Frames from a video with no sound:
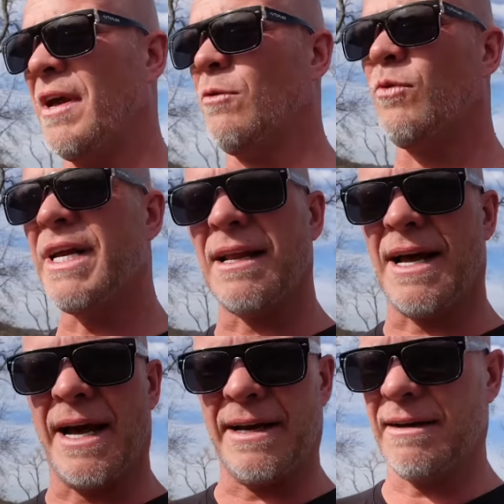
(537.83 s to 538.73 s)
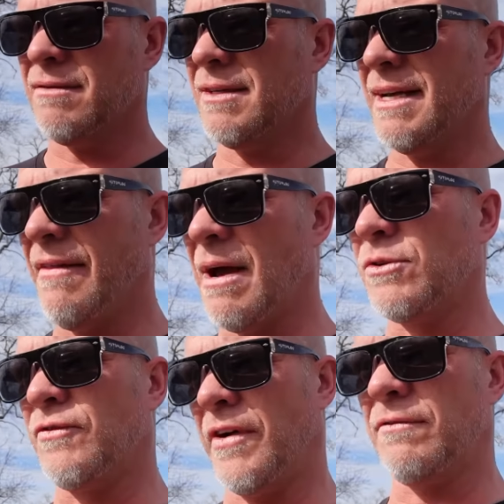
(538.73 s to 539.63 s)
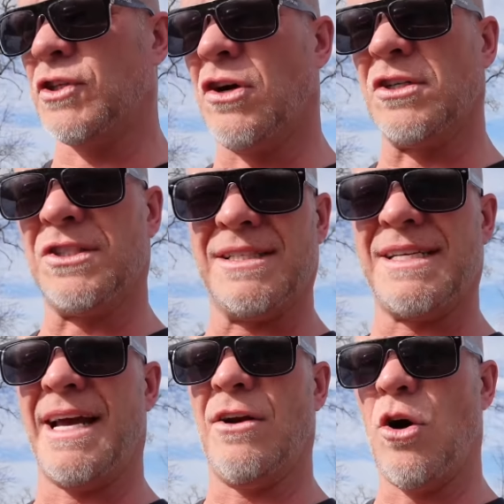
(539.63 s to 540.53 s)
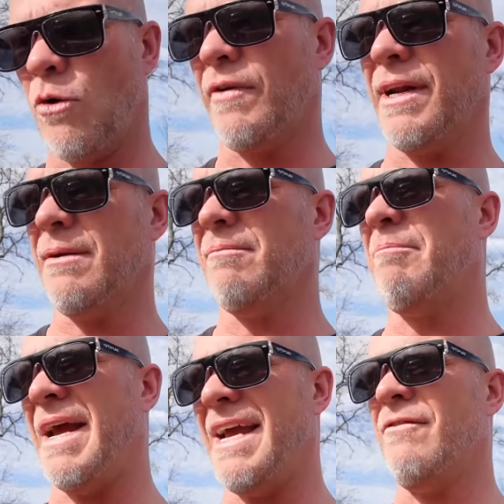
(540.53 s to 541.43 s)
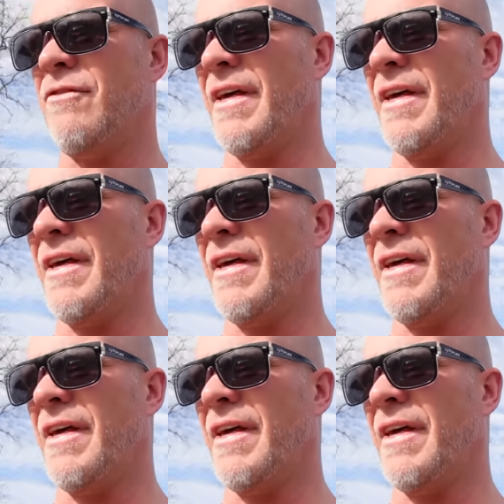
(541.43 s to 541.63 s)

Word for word: they realigned it, and that was free of charge since I had already paid for